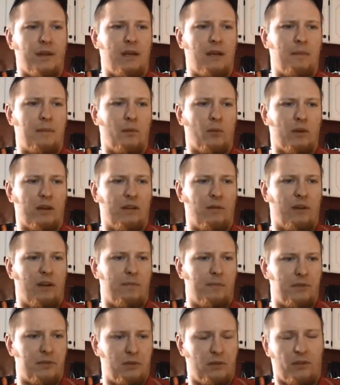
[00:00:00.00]
and what
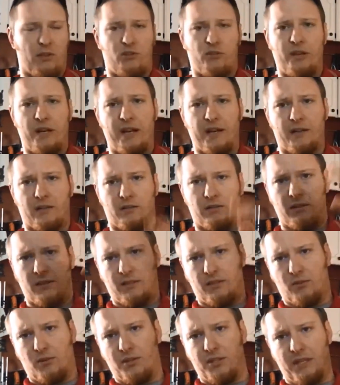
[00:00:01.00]
I've been doing at the track
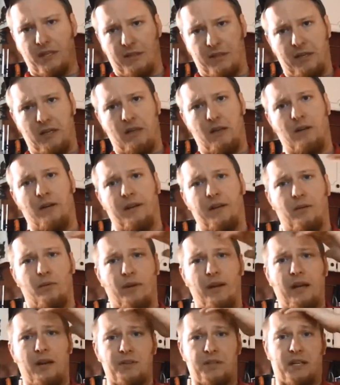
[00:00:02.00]
towards the end of the year, and
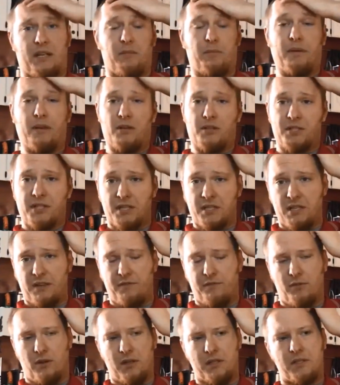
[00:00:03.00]
the way I was getting better
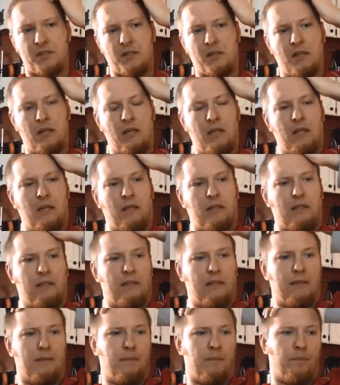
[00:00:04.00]
60-foots,
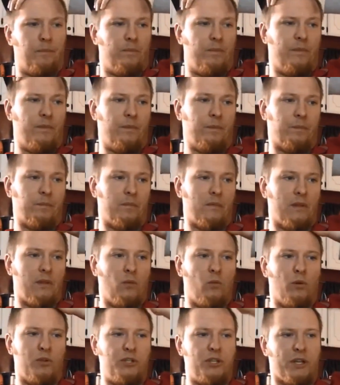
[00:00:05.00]

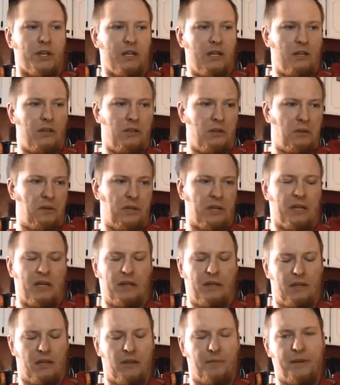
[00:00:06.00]
what you're gonna do, you're
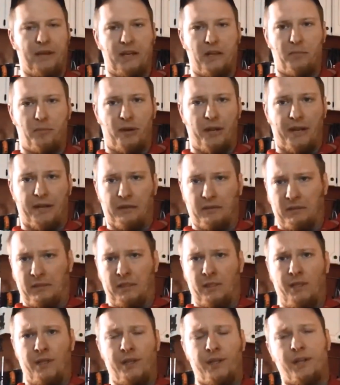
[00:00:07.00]
gonna be on the brake.
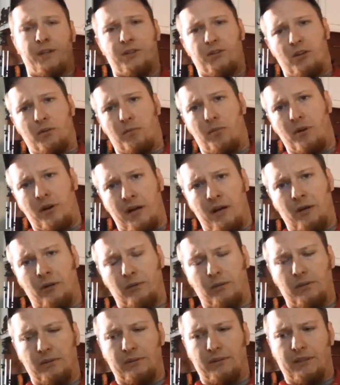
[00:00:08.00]
You do your
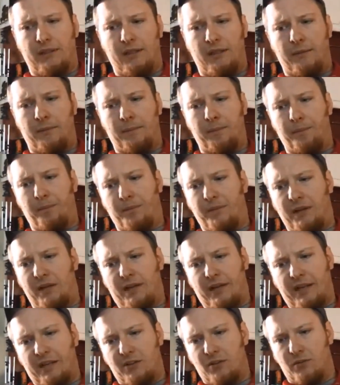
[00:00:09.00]
burnout.
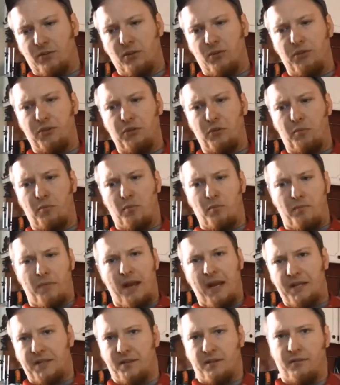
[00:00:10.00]
Don't do
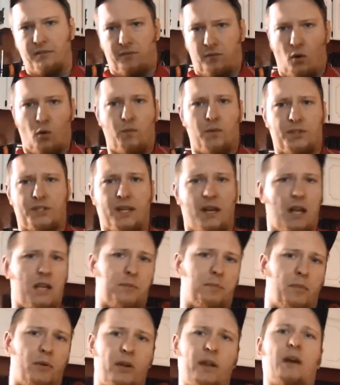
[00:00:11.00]
massive
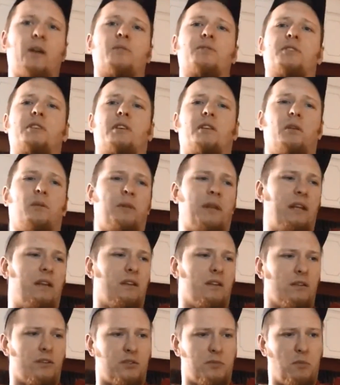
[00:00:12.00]
oversized burnouts. You don't
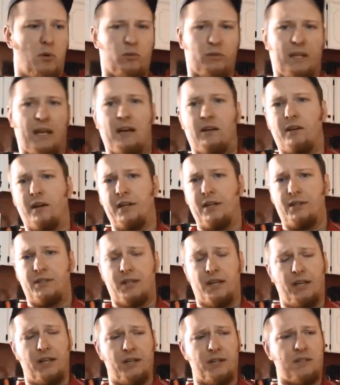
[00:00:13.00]
need to smoke the hell out of your
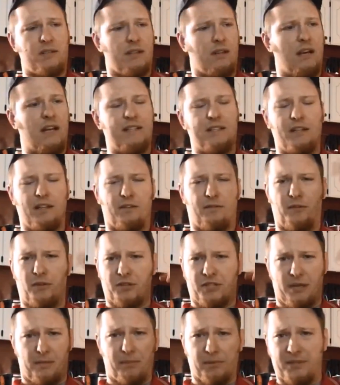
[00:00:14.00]
tires. I did it the
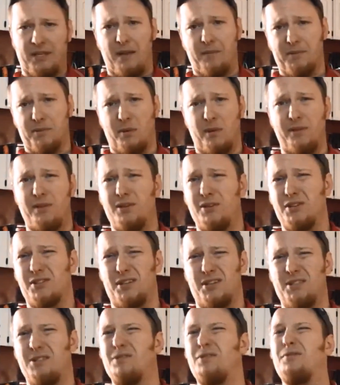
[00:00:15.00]
first couple times I went through
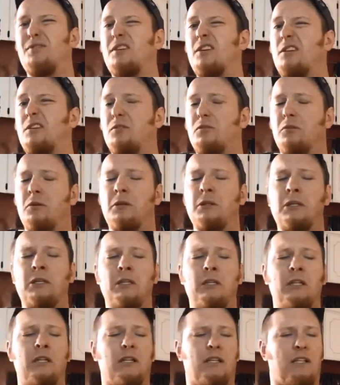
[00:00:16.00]
just because it was fucking cool.
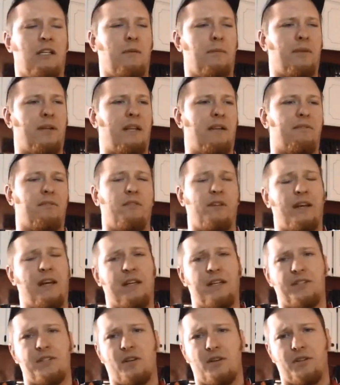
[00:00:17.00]
But after
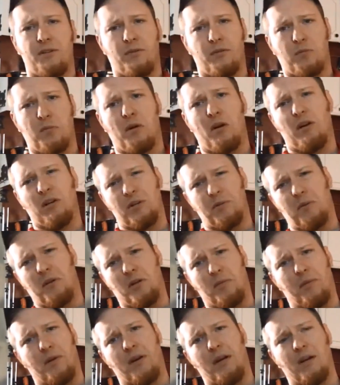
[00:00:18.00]
that, you start doing smaller and
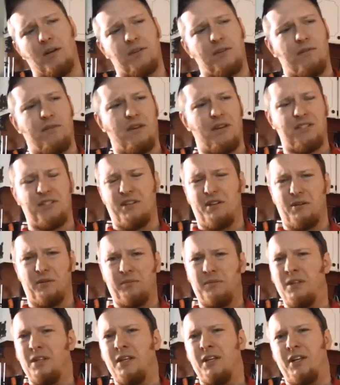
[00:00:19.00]
smaller burnouts and realize you
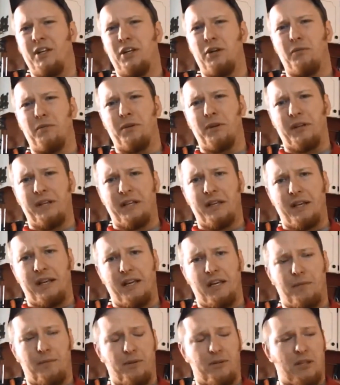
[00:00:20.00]
don't really need to
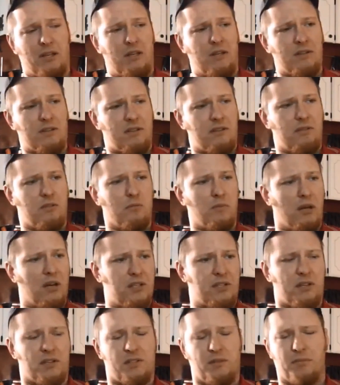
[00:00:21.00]
heat up your tires too
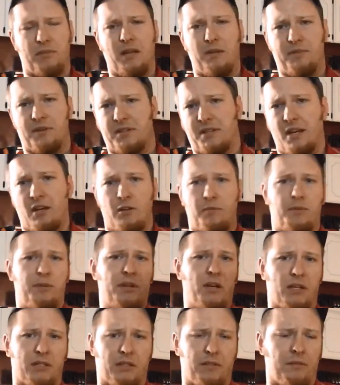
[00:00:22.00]
much because sometimes it's
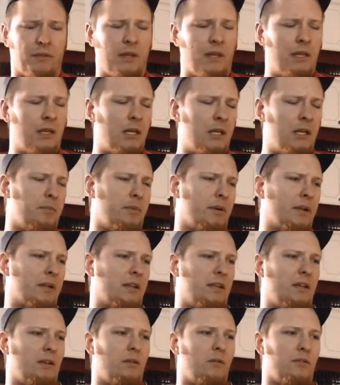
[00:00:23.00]
counterproductive.
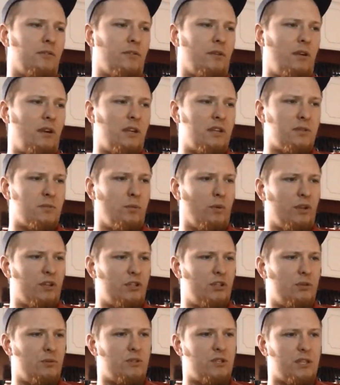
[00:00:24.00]
But as far as
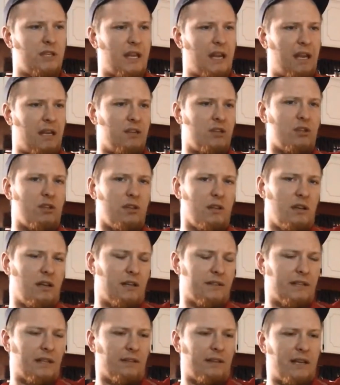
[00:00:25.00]
once you stage
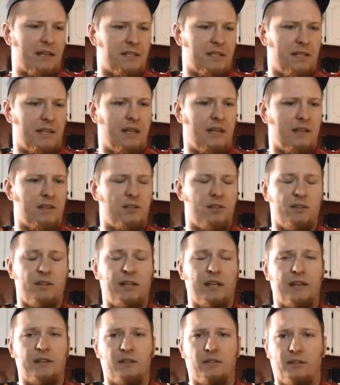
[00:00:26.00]
that last stage
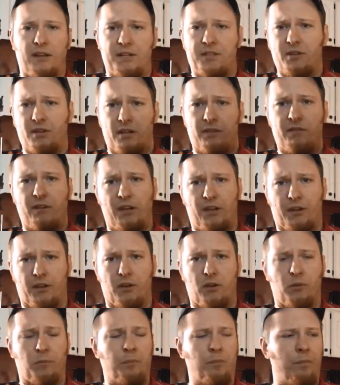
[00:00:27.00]
and the lights are getting ready to
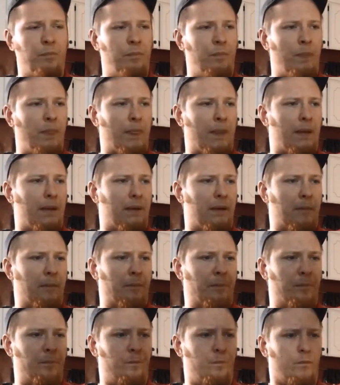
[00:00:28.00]
go,
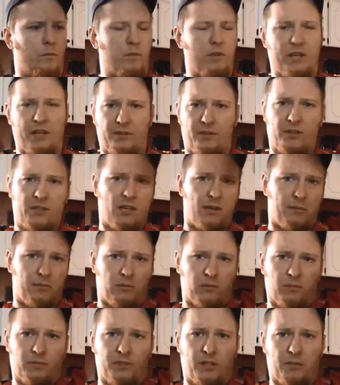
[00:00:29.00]
you get the double